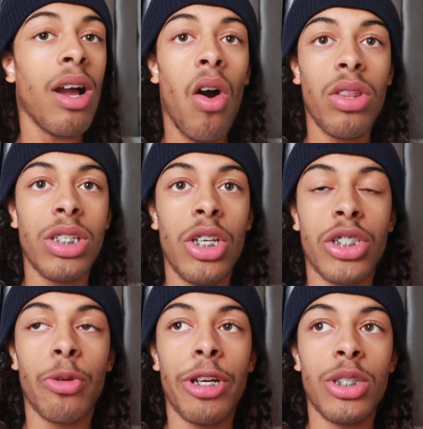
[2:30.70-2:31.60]
goal this year is
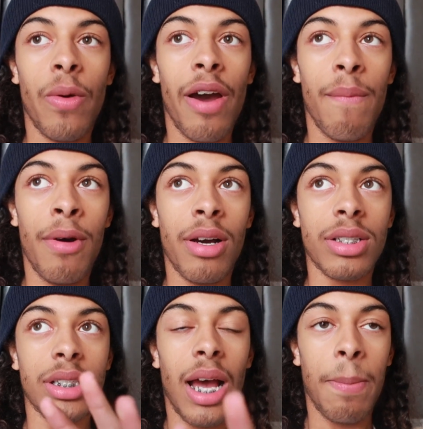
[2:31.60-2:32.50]
to read 12
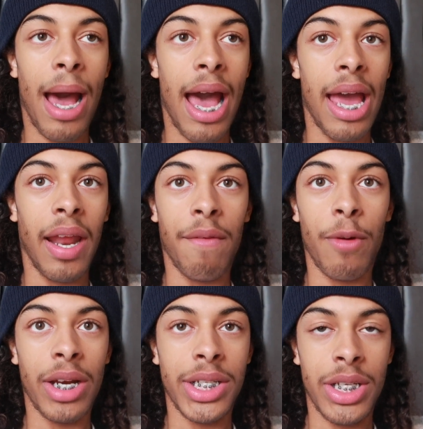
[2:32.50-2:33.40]
books. I'm behind. I've
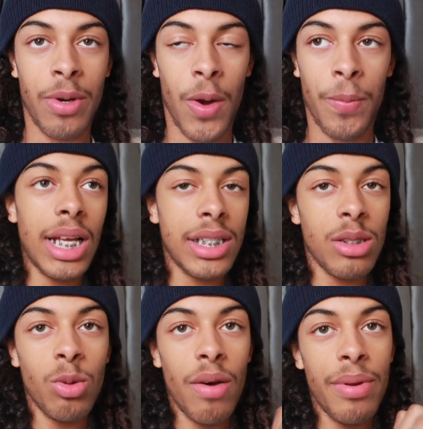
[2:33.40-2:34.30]
read zero.
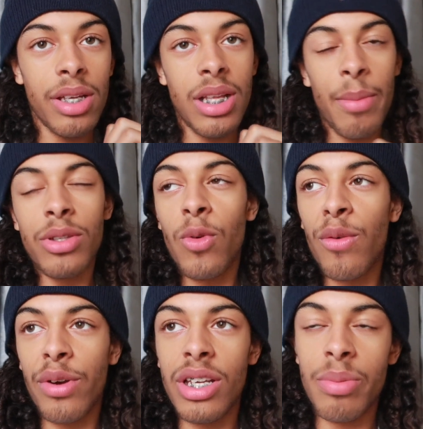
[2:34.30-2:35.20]
said 12 because that means one
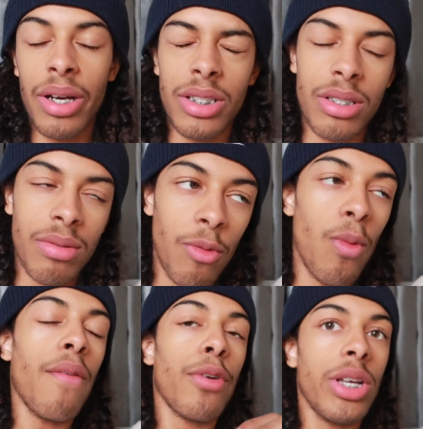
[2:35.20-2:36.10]
for each month,
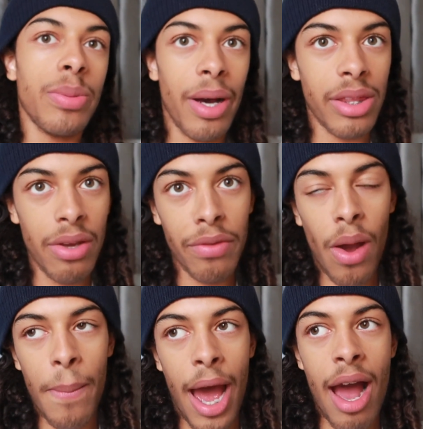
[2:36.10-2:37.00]
one for each month, even though
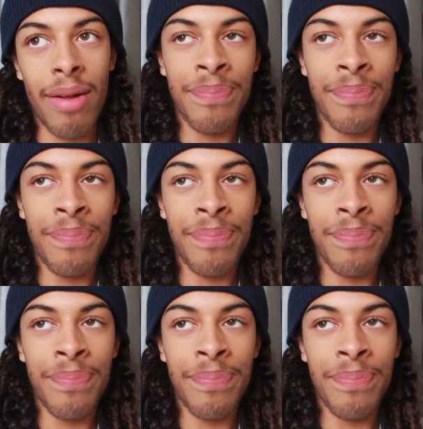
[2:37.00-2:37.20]
I'm behind.